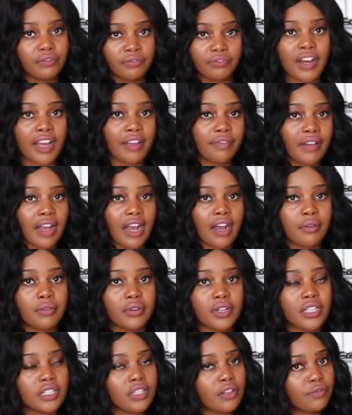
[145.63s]
5
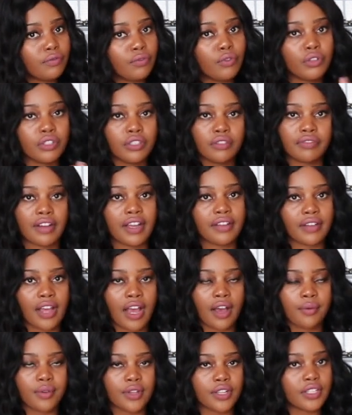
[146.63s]
hours, 4 to 5
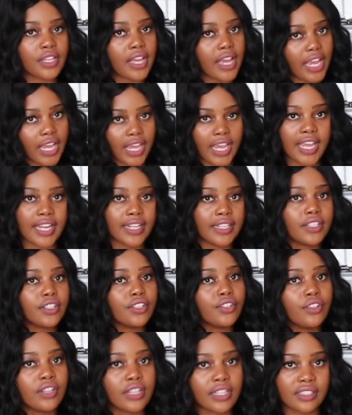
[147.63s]
hours, and
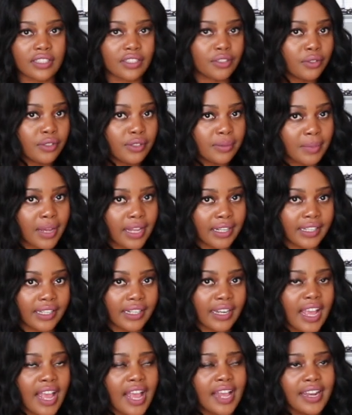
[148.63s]
you can still smell
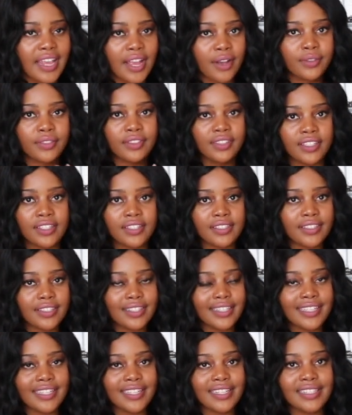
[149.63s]
it. Now this
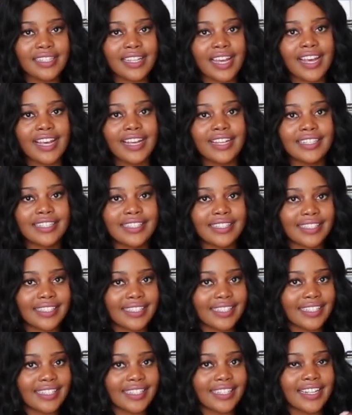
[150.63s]
is a
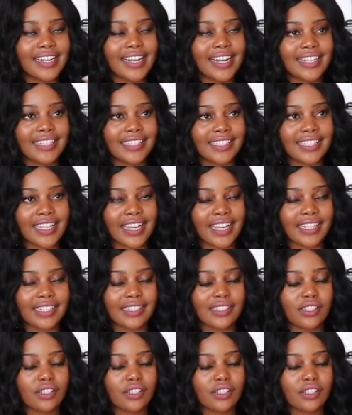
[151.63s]
skin scent.